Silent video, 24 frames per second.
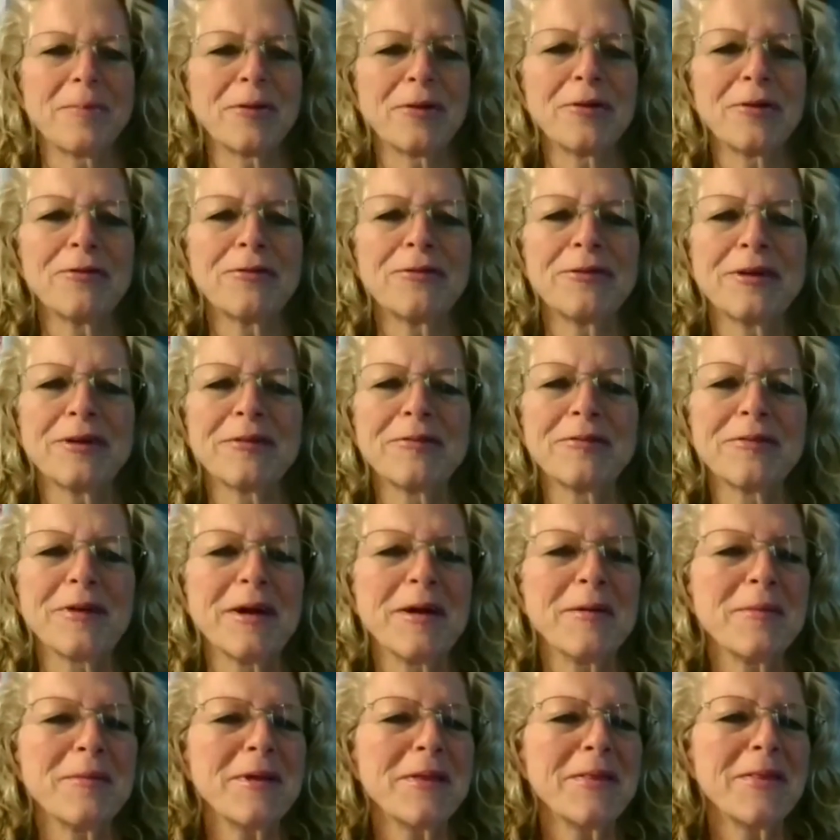perfect
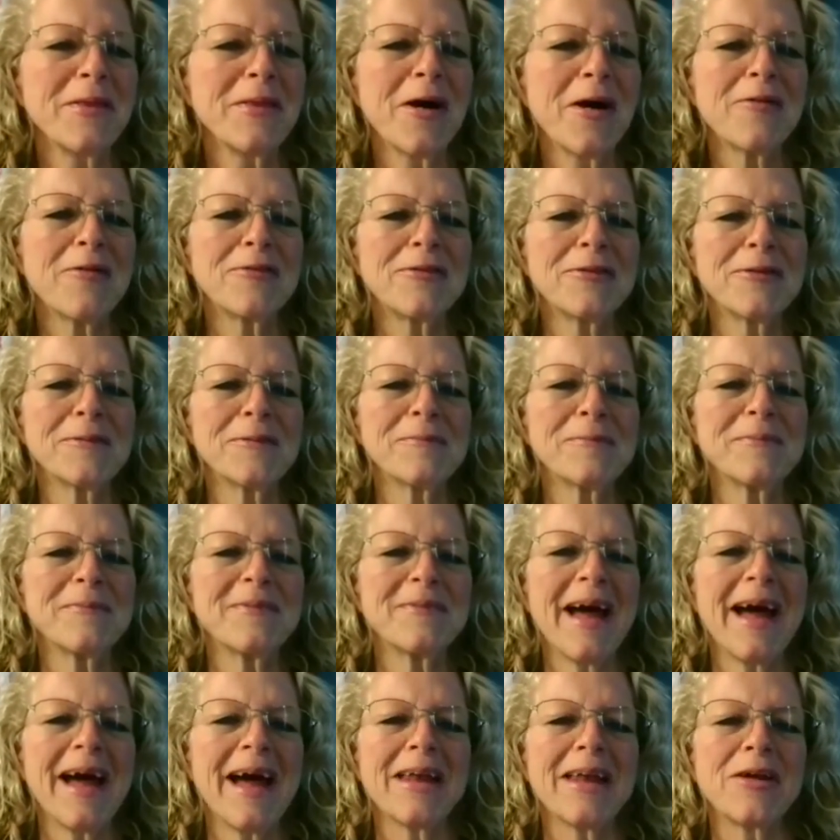family, love them,
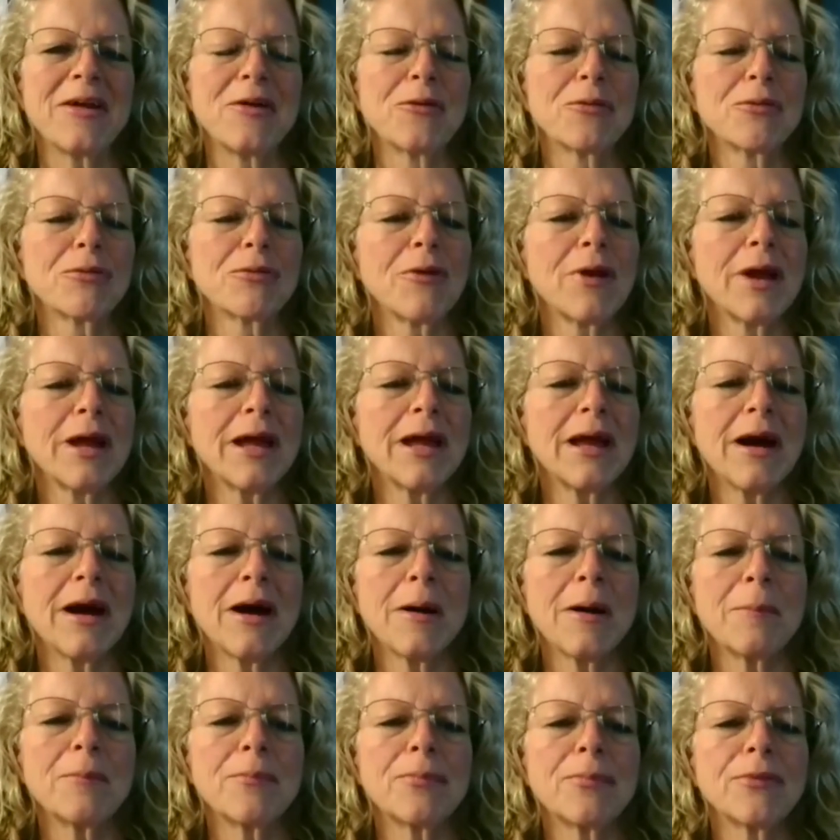had a great
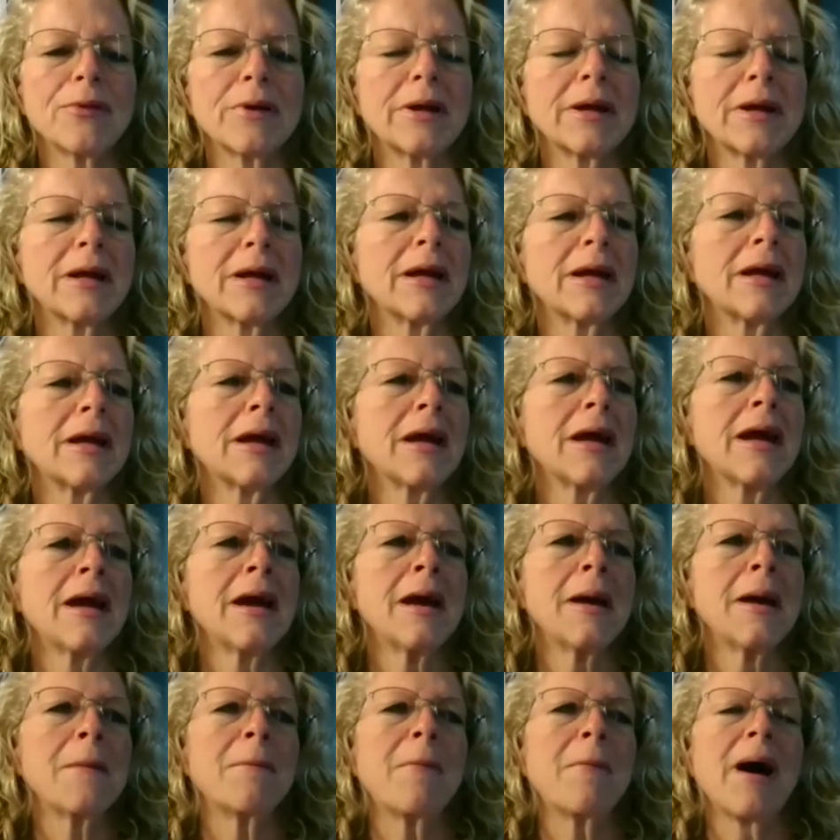upbringing.
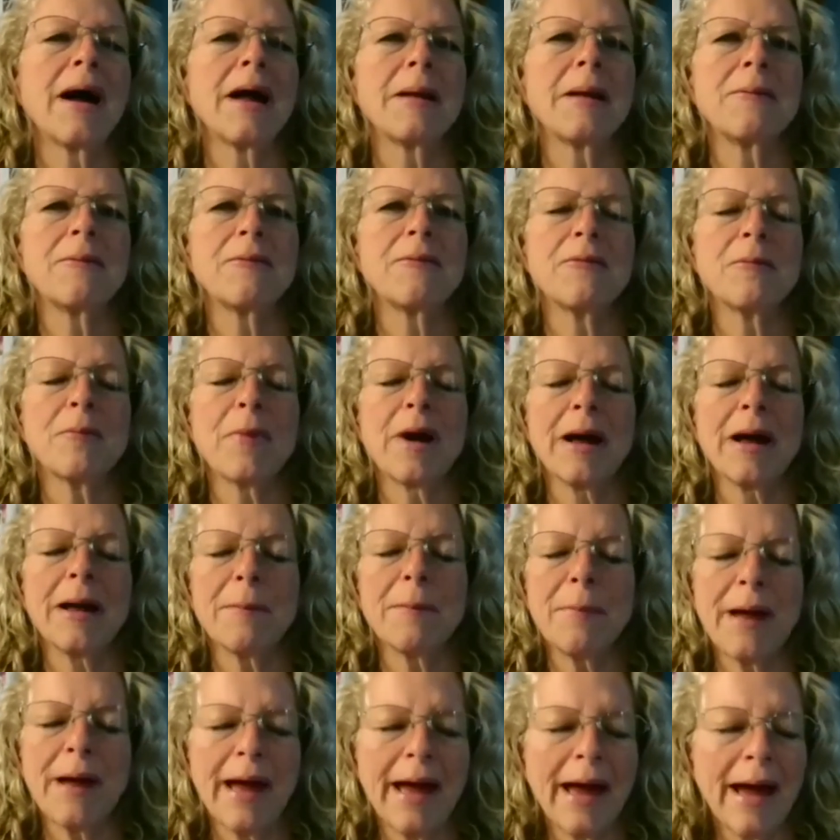My
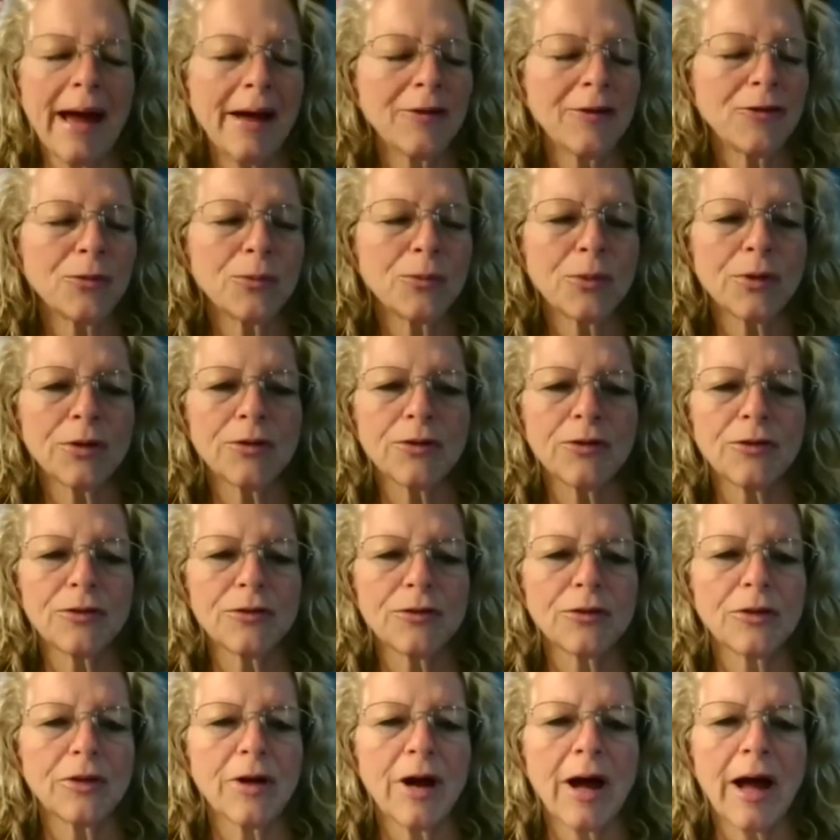past was,
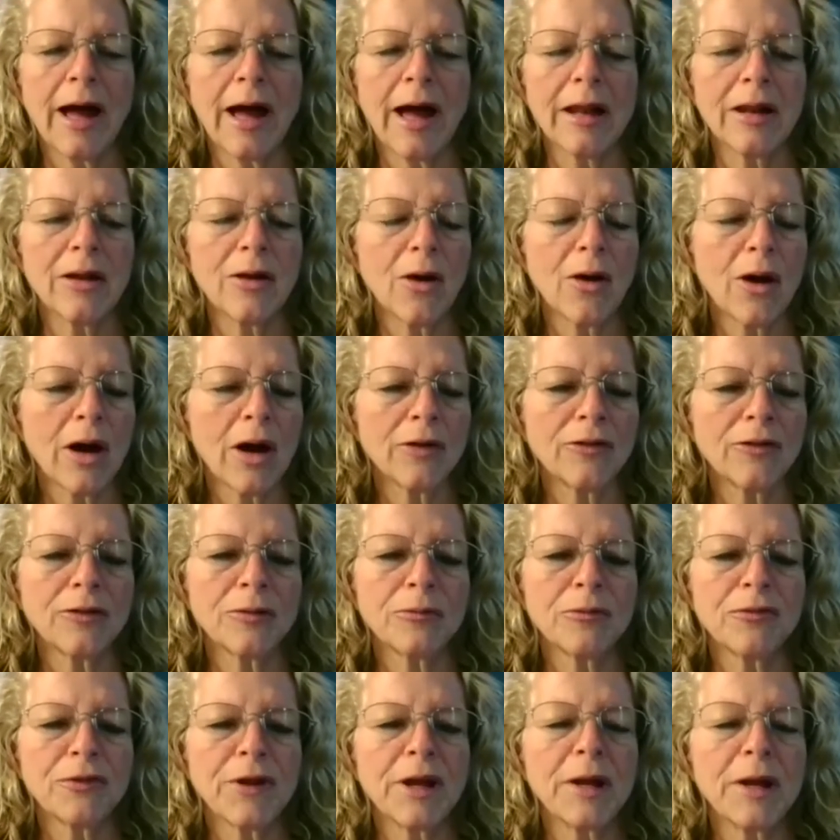I had an
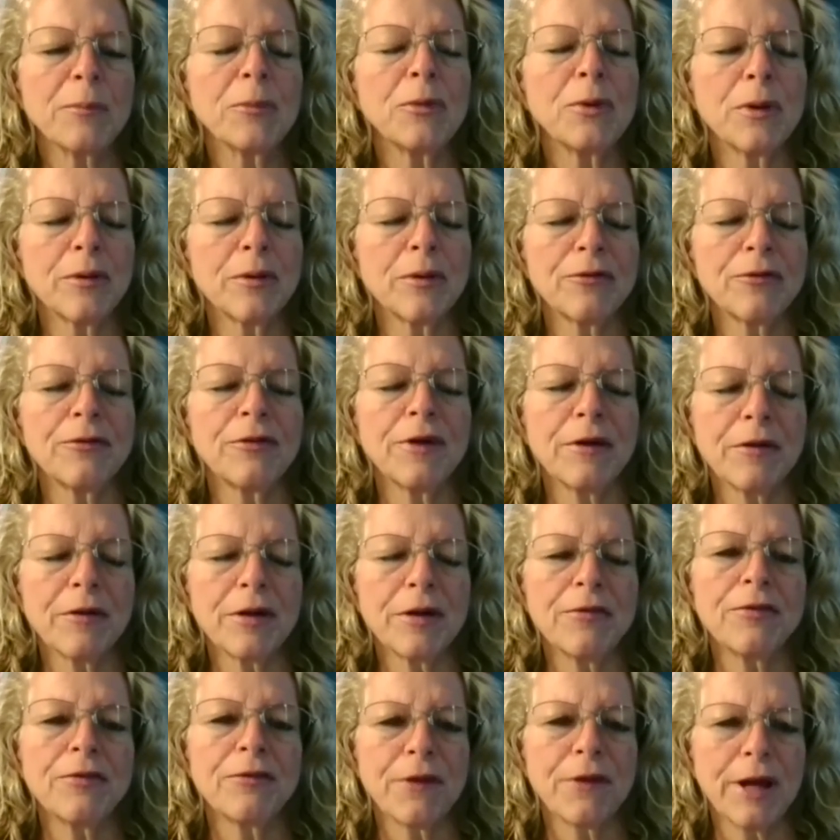awesome family, or very
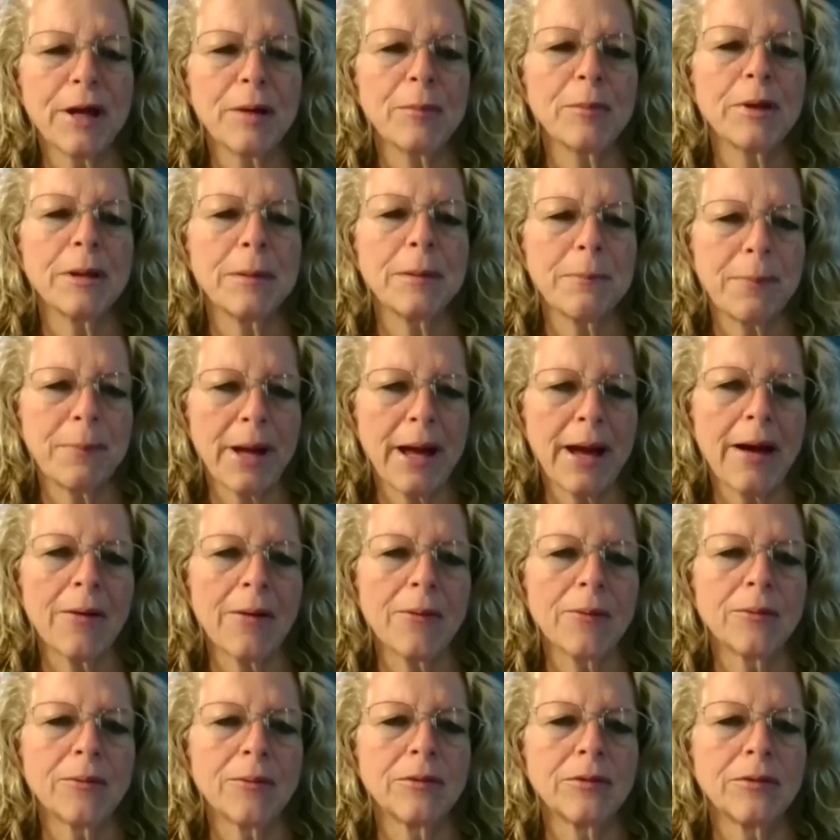family
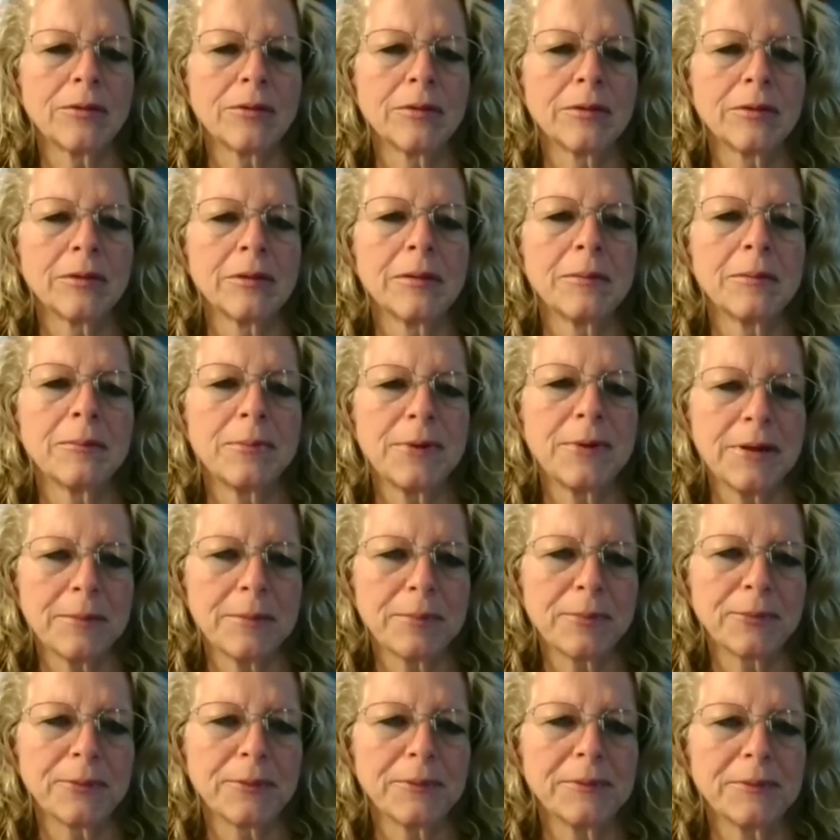bound
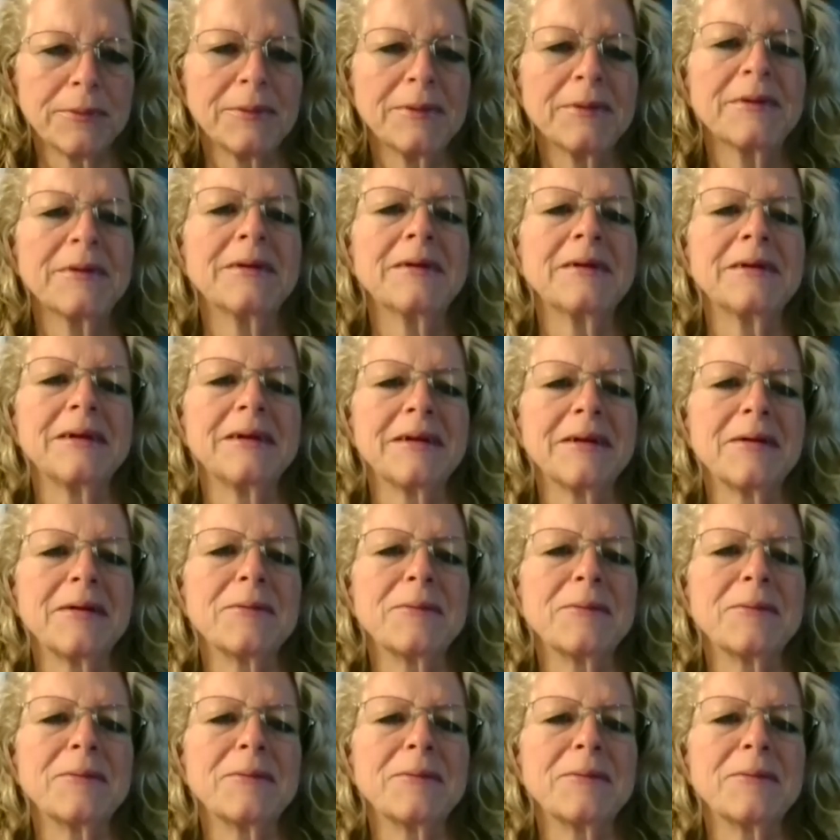people. We